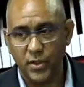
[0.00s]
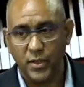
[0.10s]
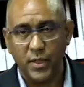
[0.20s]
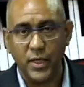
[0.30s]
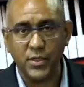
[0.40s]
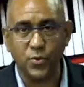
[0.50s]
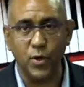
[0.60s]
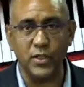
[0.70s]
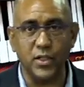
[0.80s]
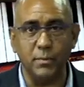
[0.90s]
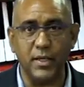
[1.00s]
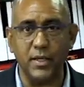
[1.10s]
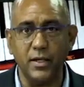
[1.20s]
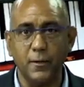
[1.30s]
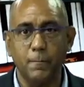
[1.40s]
is going to be
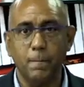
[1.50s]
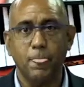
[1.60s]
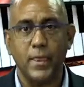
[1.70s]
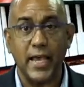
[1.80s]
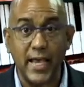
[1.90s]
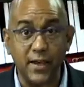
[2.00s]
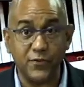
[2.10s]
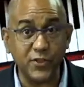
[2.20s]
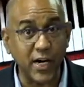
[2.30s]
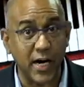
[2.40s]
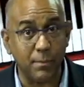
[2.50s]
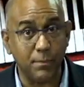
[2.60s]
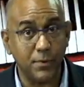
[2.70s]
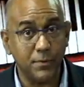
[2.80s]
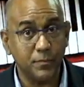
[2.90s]
F sharp.
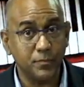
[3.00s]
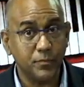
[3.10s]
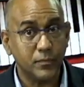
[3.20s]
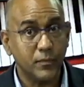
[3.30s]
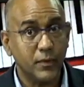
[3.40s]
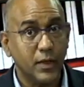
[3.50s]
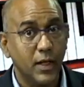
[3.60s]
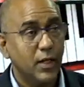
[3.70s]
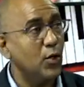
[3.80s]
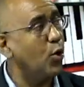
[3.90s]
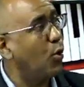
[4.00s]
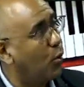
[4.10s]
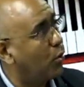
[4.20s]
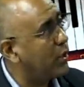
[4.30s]
The only